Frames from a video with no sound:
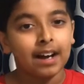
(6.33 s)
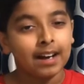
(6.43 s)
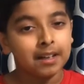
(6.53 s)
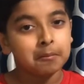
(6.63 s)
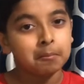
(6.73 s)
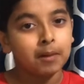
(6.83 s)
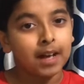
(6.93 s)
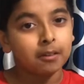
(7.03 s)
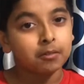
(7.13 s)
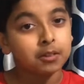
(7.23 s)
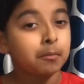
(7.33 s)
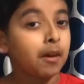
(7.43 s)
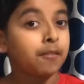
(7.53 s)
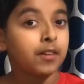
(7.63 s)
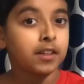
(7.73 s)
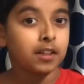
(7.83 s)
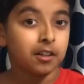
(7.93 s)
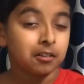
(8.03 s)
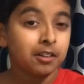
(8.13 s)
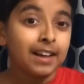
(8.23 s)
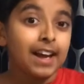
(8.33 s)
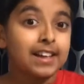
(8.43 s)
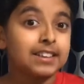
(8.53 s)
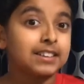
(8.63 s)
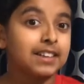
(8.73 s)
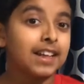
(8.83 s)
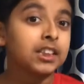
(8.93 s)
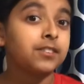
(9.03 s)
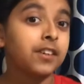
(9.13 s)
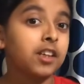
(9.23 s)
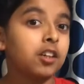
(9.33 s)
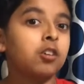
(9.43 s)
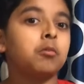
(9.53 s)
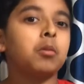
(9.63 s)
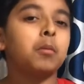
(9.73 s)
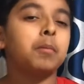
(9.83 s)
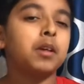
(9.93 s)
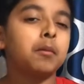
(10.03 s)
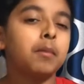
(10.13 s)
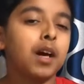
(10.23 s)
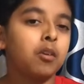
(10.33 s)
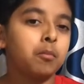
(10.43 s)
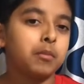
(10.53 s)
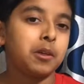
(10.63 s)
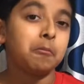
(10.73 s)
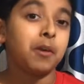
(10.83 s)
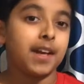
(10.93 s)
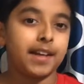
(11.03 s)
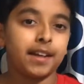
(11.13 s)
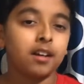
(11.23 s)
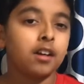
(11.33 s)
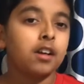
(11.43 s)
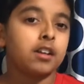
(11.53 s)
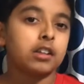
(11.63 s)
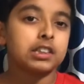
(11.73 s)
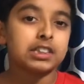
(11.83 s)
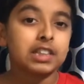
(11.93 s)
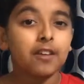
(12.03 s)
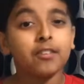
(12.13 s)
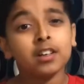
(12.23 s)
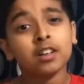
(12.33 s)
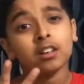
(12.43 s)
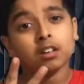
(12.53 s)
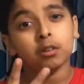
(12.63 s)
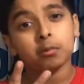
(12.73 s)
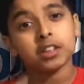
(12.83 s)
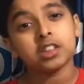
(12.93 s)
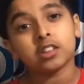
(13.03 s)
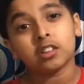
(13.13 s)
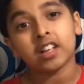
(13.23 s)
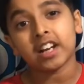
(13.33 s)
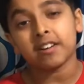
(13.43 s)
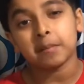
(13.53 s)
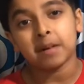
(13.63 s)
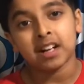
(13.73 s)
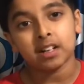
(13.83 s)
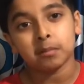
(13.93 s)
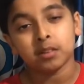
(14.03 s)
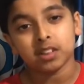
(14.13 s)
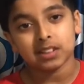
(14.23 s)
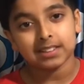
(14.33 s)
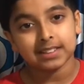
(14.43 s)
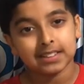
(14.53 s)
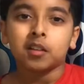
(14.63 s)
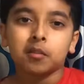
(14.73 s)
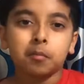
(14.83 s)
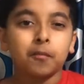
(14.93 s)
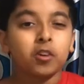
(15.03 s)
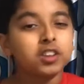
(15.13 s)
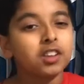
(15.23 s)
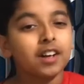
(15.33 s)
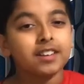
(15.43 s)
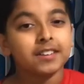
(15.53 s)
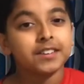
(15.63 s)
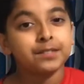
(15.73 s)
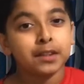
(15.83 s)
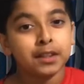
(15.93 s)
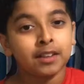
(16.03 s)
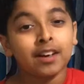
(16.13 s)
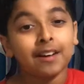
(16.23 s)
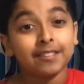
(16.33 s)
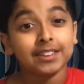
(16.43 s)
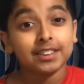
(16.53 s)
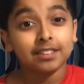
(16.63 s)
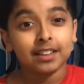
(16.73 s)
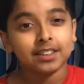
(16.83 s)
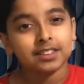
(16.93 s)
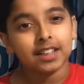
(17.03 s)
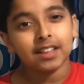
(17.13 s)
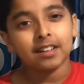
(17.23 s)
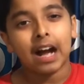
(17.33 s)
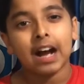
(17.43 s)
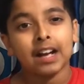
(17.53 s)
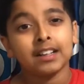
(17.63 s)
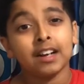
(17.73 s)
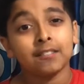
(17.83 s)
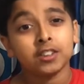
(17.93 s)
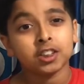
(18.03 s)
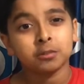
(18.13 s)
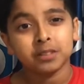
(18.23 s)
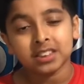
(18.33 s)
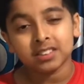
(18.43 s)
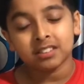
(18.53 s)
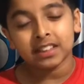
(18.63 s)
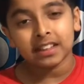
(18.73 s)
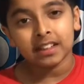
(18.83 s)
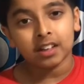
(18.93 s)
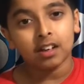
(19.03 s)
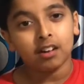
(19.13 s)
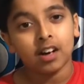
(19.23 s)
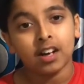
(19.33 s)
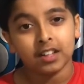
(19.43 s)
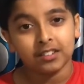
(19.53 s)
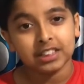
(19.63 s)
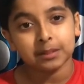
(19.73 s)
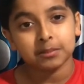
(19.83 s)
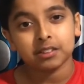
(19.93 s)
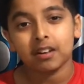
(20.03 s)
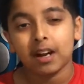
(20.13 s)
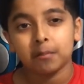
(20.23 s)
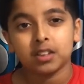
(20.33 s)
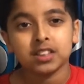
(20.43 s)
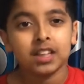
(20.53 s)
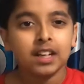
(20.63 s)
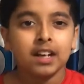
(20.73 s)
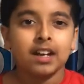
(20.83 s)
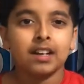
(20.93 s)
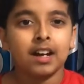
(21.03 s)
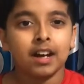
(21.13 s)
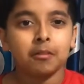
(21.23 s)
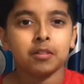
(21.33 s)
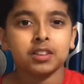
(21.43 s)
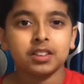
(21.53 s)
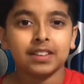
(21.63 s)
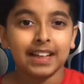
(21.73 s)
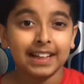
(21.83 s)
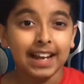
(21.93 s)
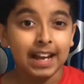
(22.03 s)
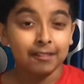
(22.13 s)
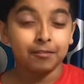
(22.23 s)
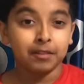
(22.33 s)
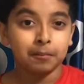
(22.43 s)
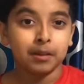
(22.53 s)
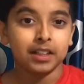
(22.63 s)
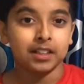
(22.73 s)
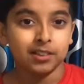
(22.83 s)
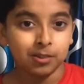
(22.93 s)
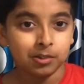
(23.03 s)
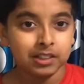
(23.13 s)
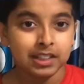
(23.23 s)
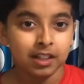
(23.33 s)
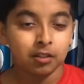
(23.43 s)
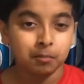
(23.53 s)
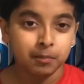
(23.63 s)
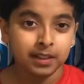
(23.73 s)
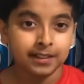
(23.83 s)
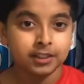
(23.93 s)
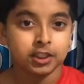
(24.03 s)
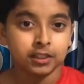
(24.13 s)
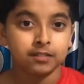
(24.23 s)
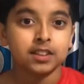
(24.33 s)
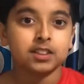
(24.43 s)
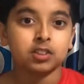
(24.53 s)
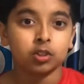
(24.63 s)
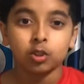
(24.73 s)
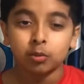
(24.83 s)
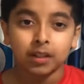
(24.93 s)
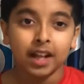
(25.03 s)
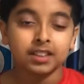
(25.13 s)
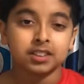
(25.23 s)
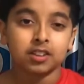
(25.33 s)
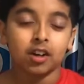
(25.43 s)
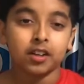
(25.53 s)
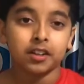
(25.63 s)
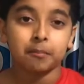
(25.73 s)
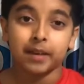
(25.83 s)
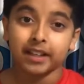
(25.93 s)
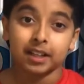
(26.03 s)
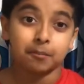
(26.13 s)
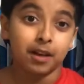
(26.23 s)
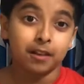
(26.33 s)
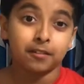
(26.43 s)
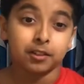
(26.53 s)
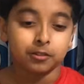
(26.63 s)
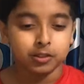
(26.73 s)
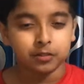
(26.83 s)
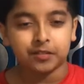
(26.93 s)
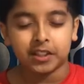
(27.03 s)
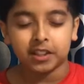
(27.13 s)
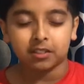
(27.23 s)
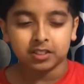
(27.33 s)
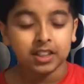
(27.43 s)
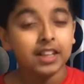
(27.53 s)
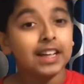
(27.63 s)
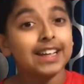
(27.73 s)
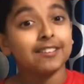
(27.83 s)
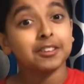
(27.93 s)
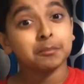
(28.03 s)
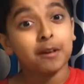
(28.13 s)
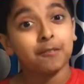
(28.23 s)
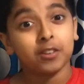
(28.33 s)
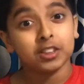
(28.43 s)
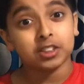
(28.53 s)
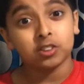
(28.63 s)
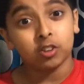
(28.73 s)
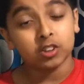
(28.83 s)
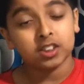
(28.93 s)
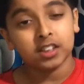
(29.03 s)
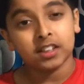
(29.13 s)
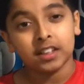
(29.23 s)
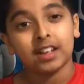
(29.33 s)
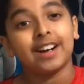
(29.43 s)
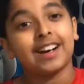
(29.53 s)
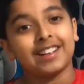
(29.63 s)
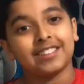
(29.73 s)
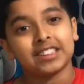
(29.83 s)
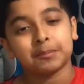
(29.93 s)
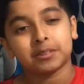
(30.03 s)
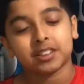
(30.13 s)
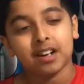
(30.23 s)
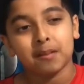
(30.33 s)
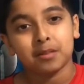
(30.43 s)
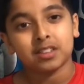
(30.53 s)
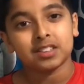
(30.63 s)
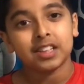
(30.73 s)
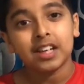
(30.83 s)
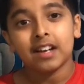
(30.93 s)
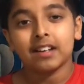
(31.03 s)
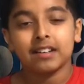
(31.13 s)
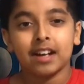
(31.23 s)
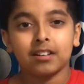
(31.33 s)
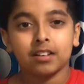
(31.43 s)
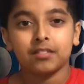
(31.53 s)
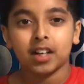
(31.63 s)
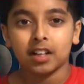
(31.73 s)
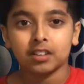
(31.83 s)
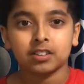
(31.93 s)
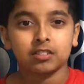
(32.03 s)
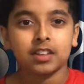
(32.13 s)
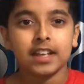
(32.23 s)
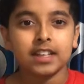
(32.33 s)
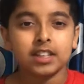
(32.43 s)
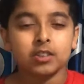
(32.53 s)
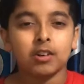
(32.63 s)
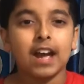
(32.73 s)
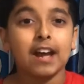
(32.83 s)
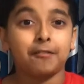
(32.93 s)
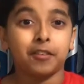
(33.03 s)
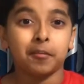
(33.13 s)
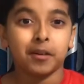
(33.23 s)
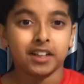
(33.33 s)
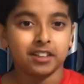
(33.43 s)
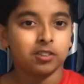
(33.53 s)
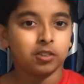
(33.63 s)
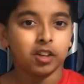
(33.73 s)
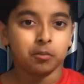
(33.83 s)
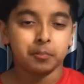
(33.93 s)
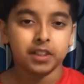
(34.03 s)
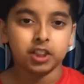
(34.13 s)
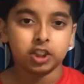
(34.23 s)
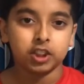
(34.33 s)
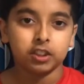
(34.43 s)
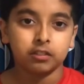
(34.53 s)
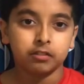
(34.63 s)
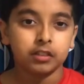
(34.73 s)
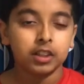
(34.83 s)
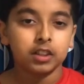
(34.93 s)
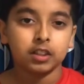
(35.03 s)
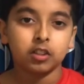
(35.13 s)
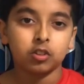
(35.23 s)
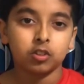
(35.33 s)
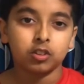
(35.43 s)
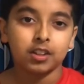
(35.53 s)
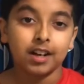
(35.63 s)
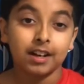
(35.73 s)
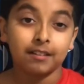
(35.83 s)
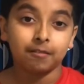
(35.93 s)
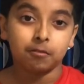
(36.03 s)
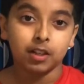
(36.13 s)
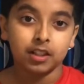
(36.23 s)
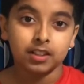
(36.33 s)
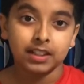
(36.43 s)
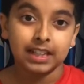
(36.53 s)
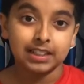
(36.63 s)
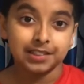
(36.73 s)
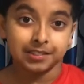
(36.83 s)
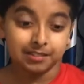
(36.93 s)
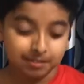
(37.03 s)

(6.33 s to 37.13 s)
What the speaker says: I am back with my video, and today's video will be about me rating the 7 original Harry Potter books. Before starting this video, I would just like to say I have just recently hit 100 subscribers, and I want to thank everybody who has helped me achieve this goal. When I started making my YouTube videos, it was my first goal to hit 100 subscribers, and now I've done it. So thank you everybody who helped me achieve the goal that I wanted to get to.